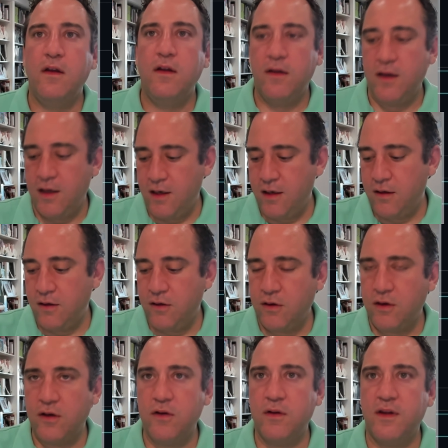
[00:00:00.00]
then you
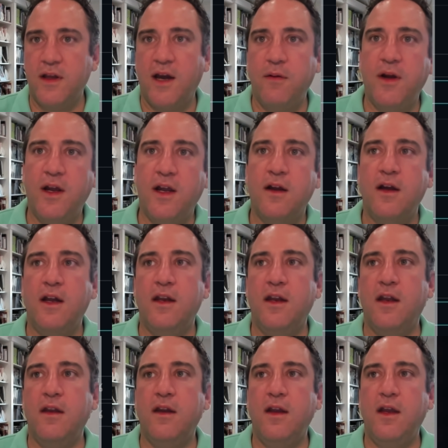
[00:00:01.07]
can do it that way. And
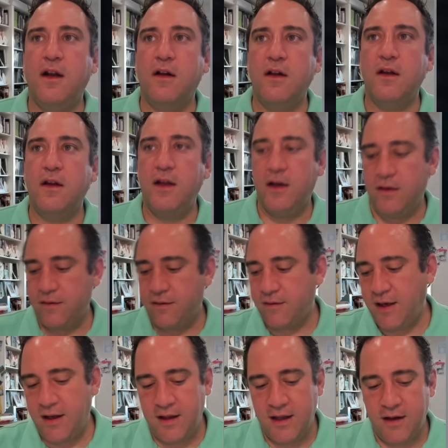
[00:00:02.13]
then it'll
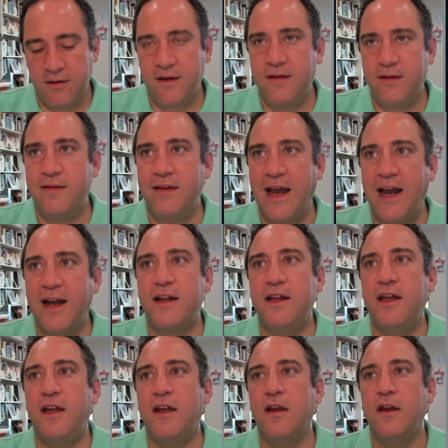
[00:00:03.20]
scale out
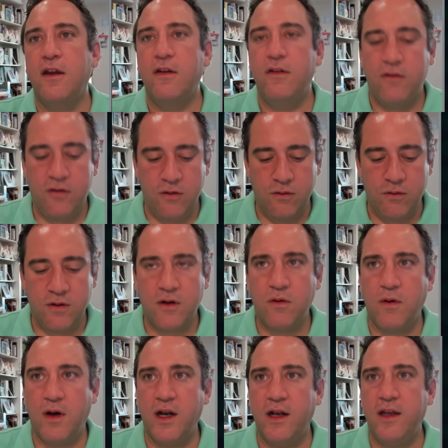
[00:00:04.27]
exactly to the
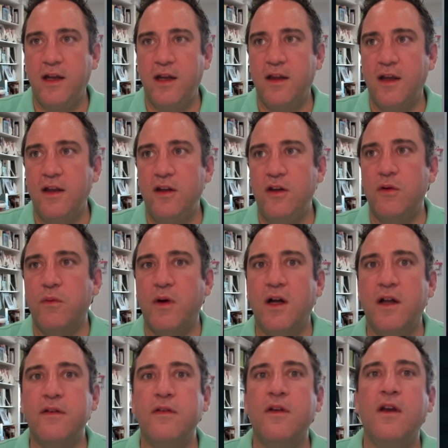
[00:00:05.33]
quantity that you
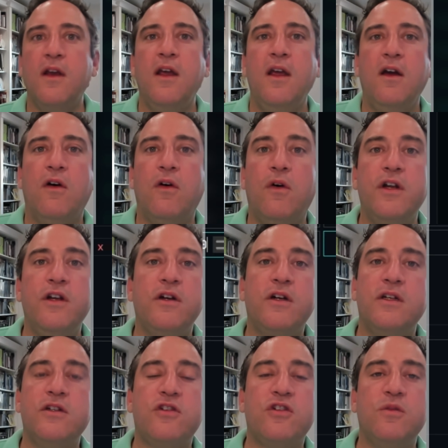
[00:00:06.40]
want. Or you can
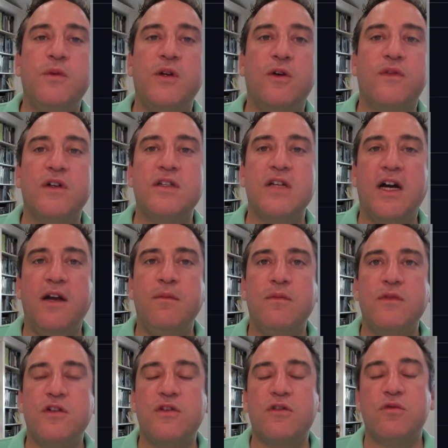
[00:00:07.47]
distribute over time
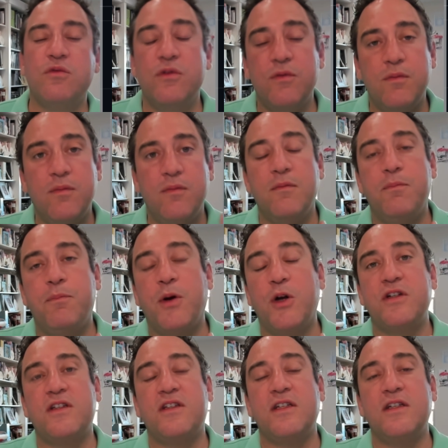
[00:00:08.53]
just through
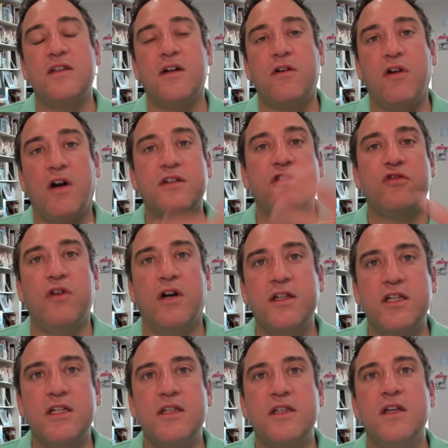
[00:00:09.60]
purchases across
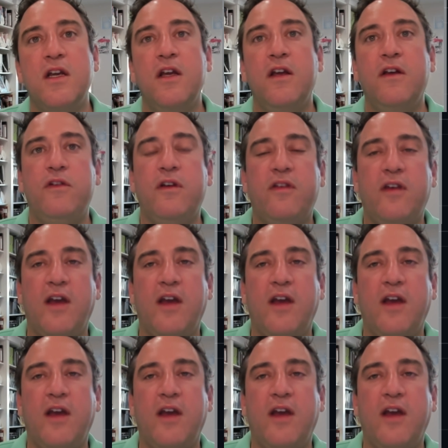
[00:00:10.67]
tranches. So you say,